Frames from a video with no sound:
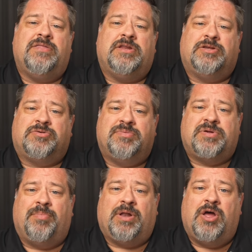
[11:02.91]
in the
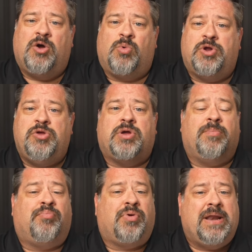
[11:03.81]
description below where you
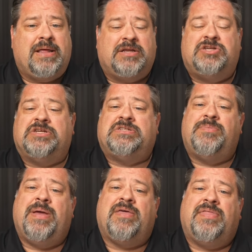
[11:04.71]
can print it just
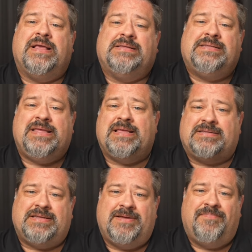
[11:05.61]
to make things
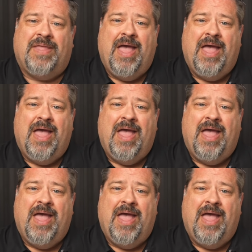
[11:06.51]
easy.